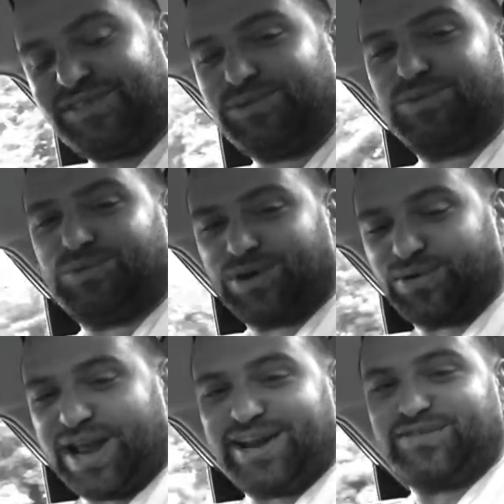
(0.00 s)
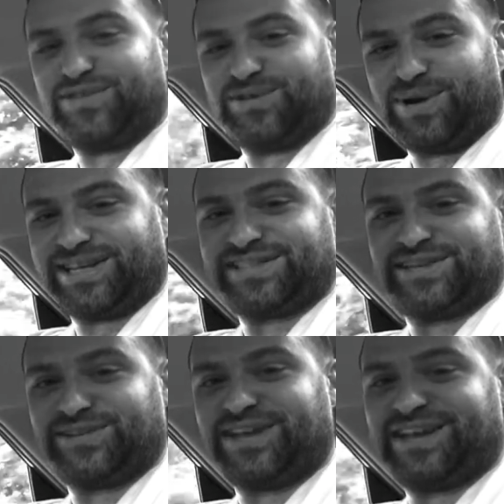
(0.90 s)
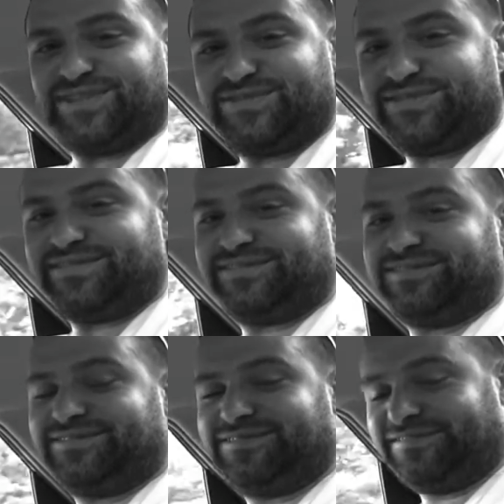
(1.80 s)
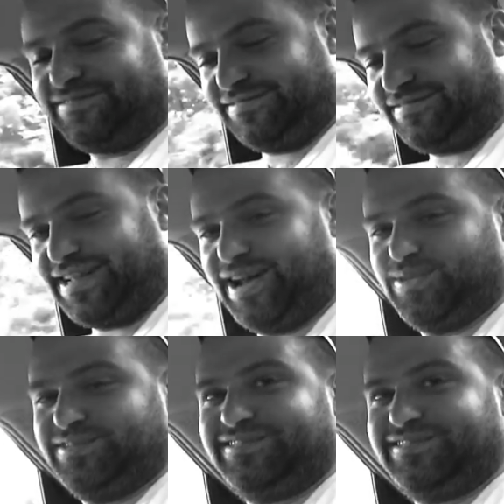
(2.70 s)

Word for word: you will regret it for the rest of your life. Out.